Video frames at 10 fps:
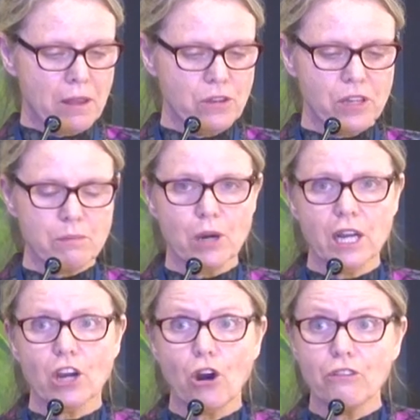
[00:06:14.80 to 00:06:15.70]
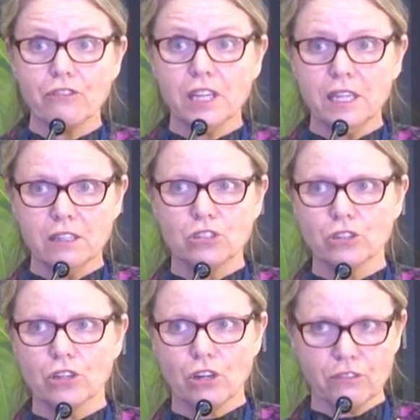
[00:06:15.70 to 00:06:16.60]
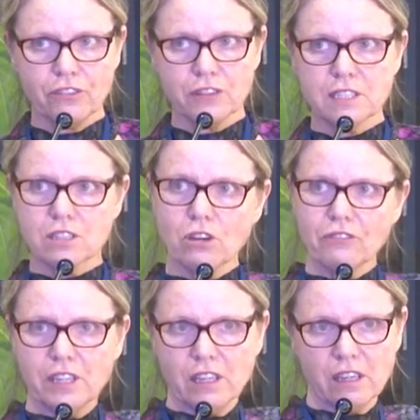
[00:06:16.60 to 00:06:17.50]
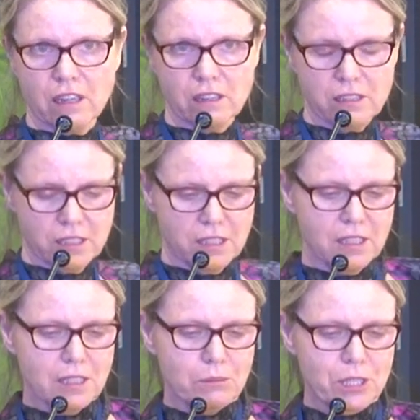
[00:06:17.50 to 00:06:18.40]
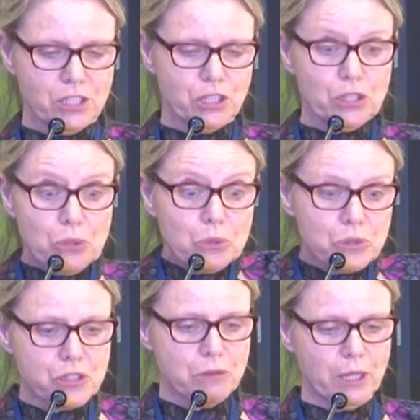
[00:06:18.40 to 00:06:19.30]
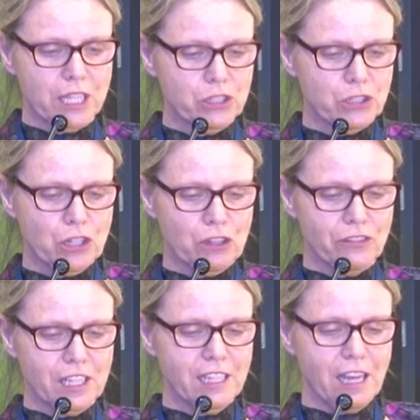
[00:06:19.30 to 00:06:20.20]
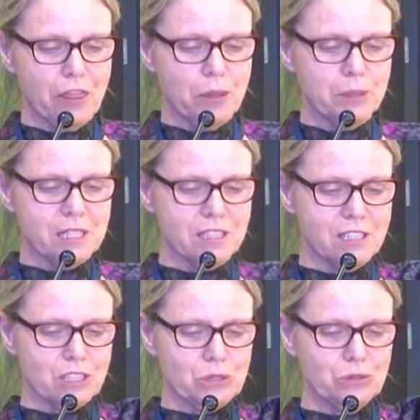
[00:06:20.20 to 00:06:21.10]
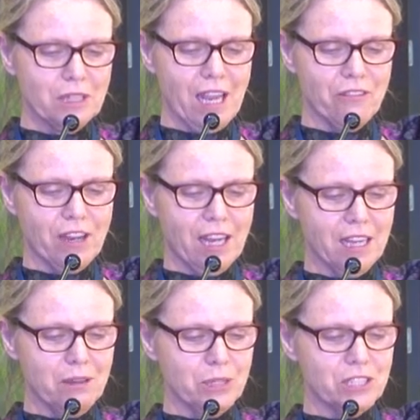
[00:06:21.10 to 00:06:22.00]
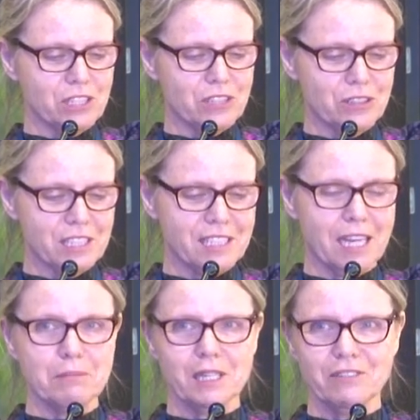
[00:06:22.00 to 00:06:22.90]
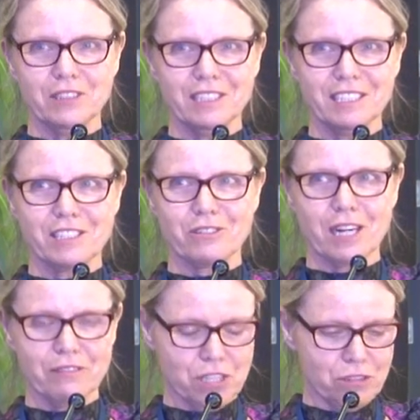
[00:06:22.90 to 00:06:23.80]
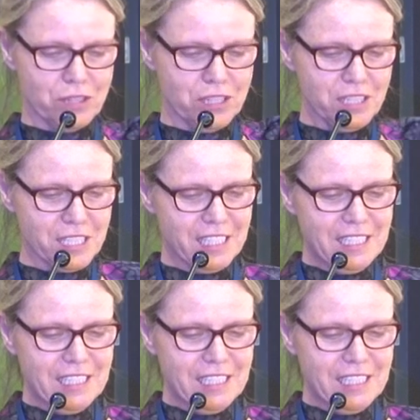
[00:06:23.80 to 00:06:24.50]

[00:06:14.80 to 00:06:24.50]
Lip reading: You can buy coffee, good coffee. There's coffee here, but you can also buy good coffee at the Business School Cafe, which is on the same level as Grafton Road.